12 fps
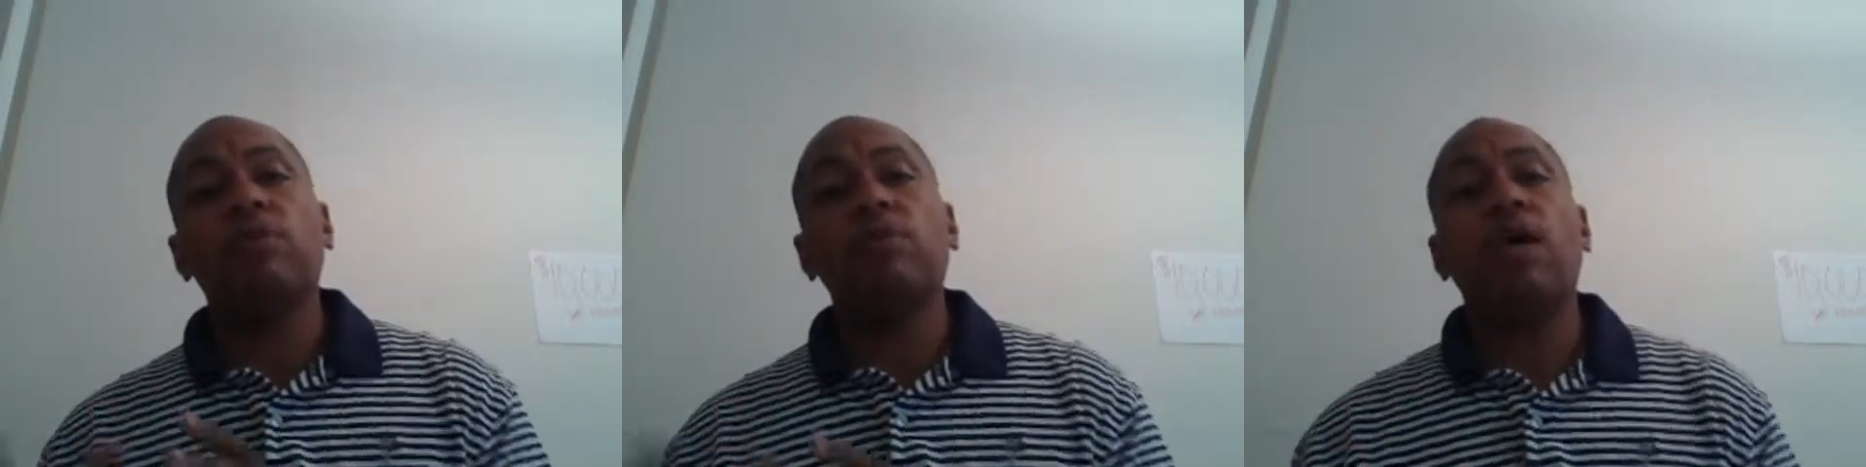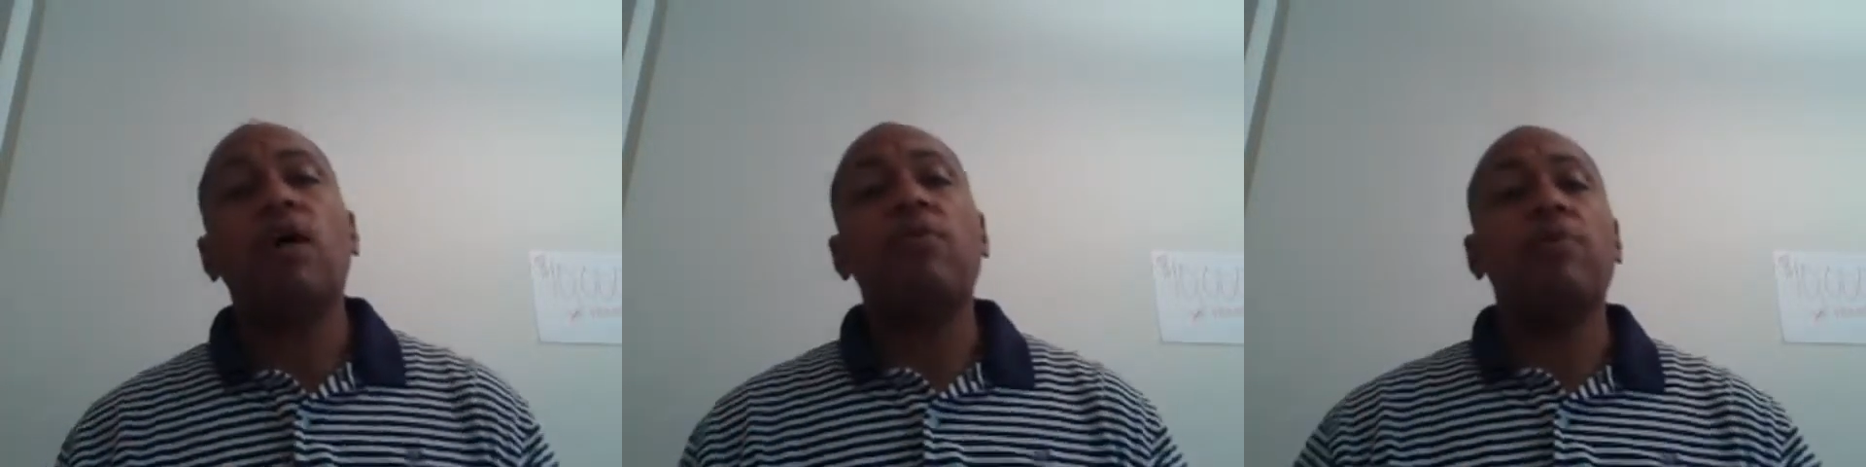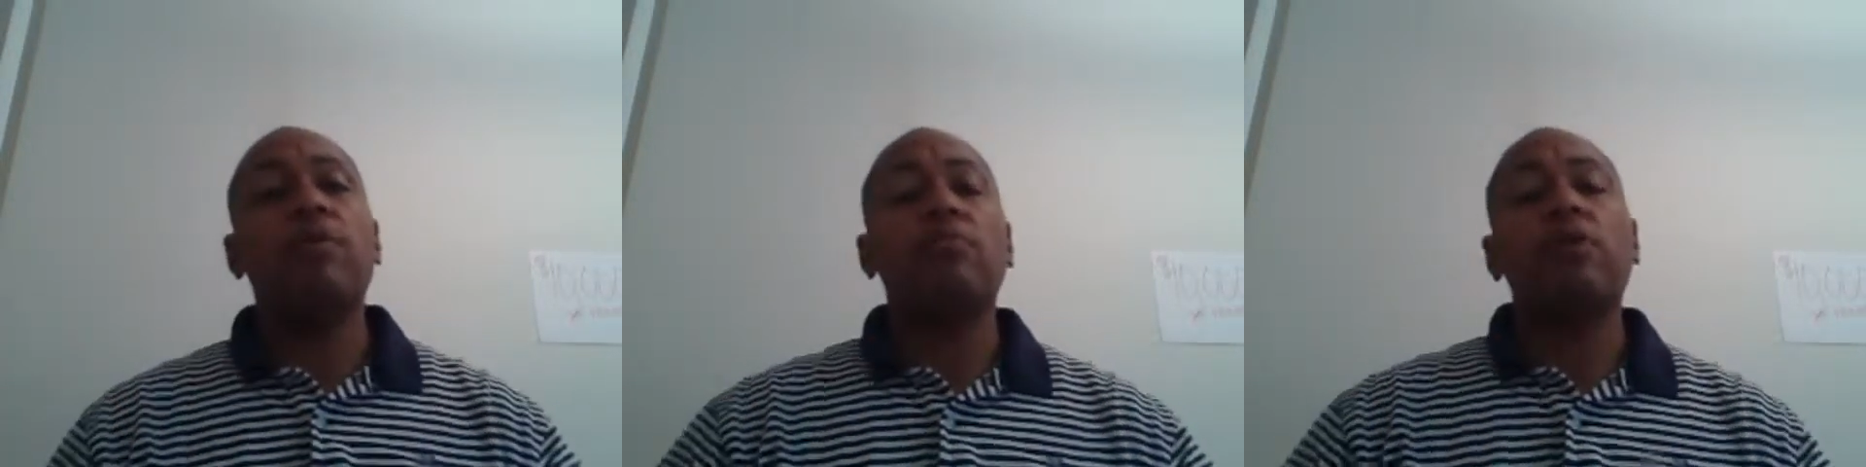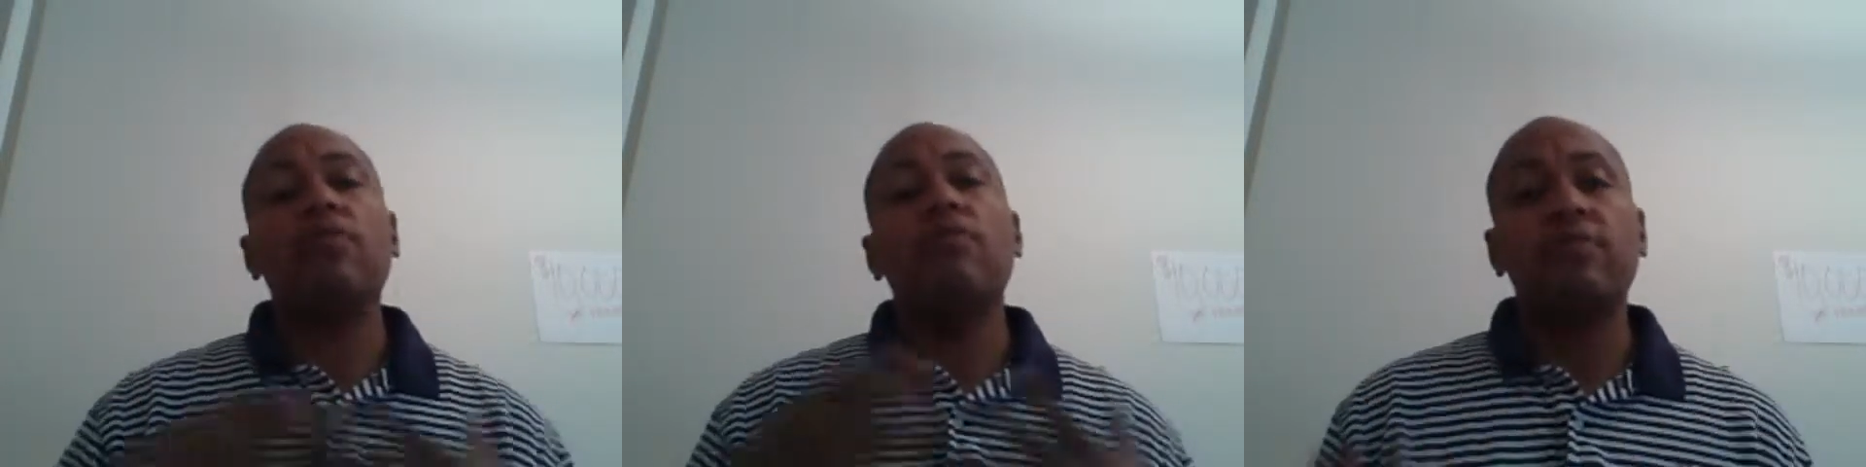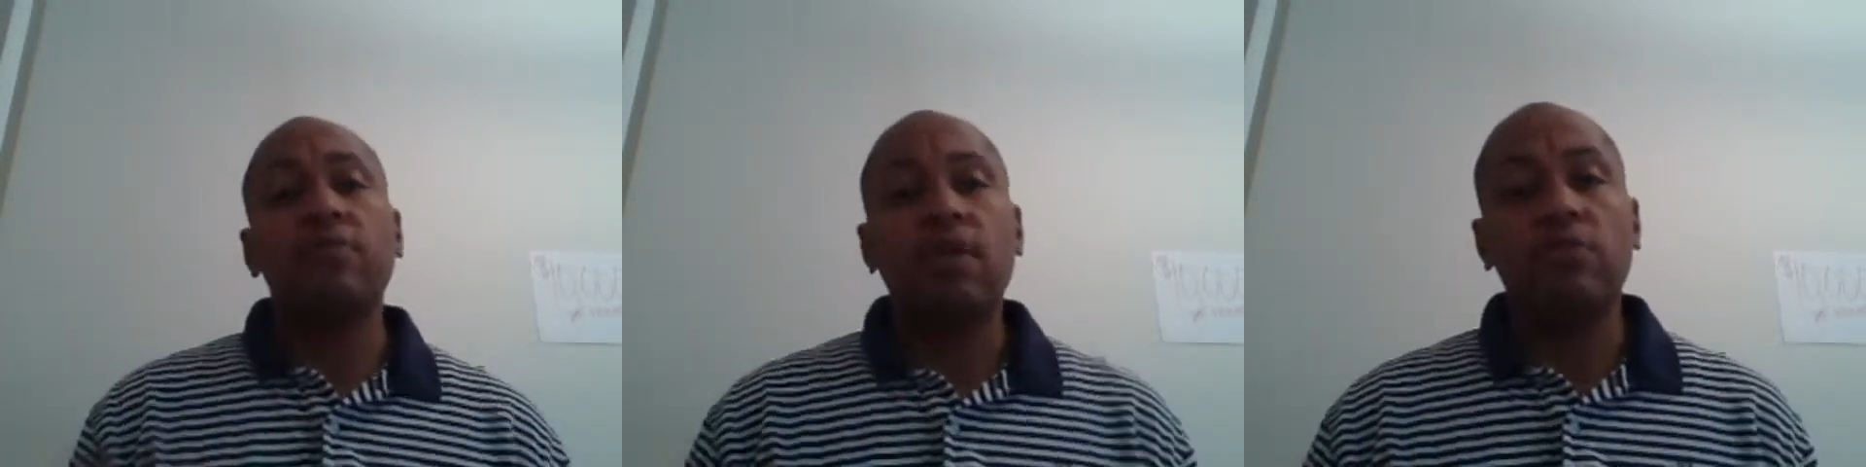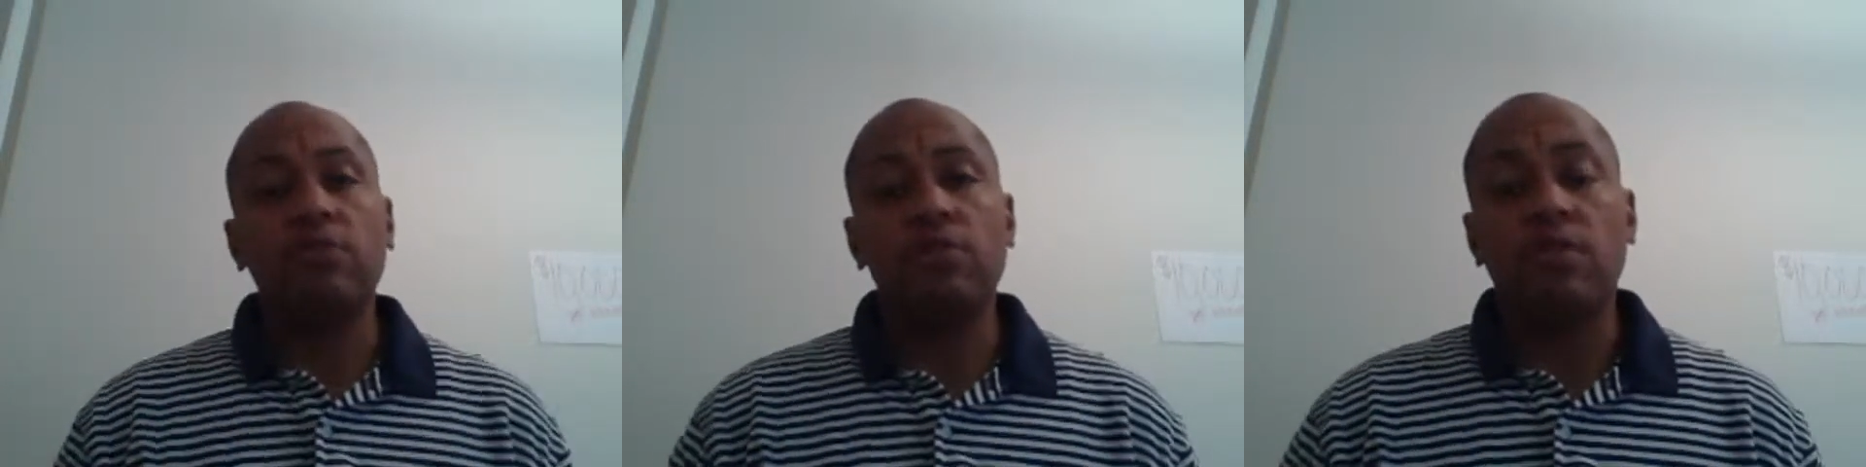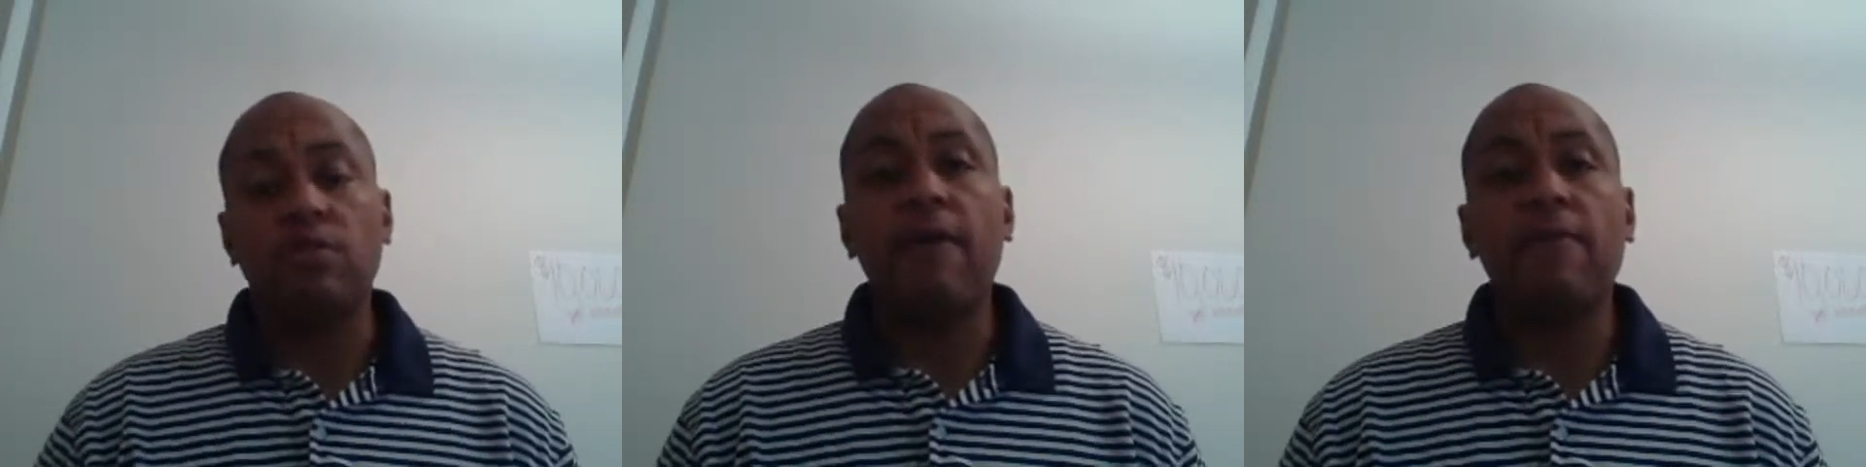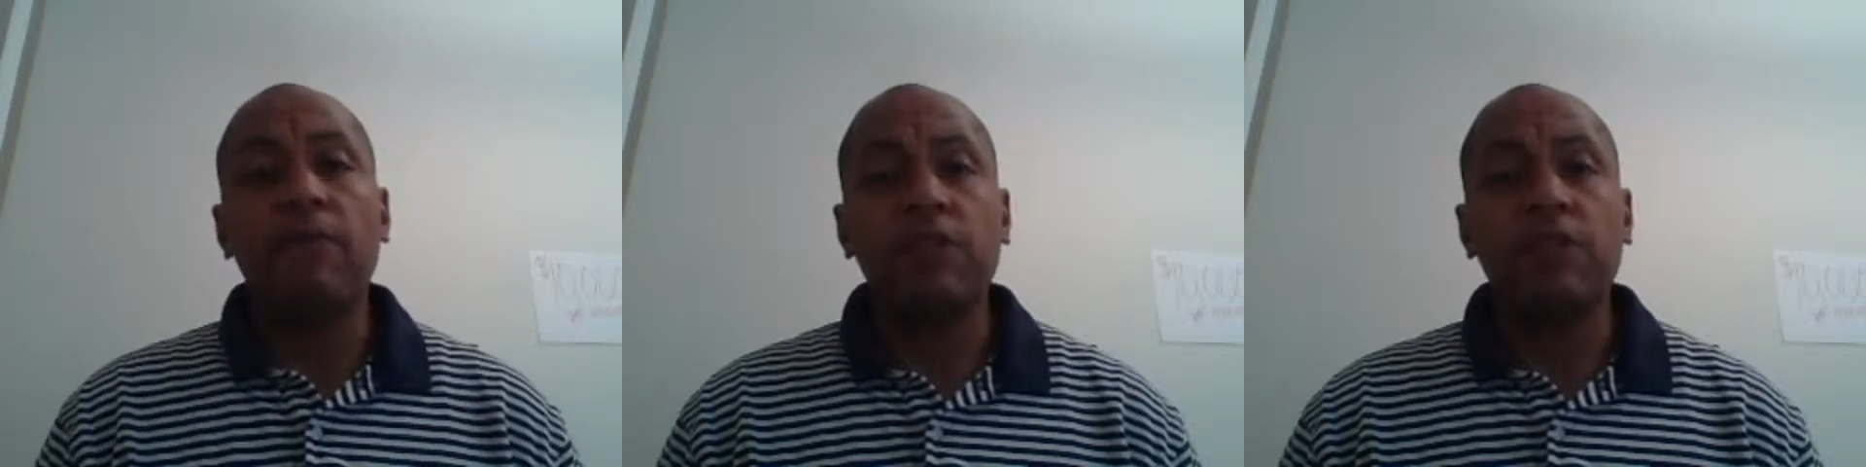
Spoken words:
retire and be able to live off the interest of that.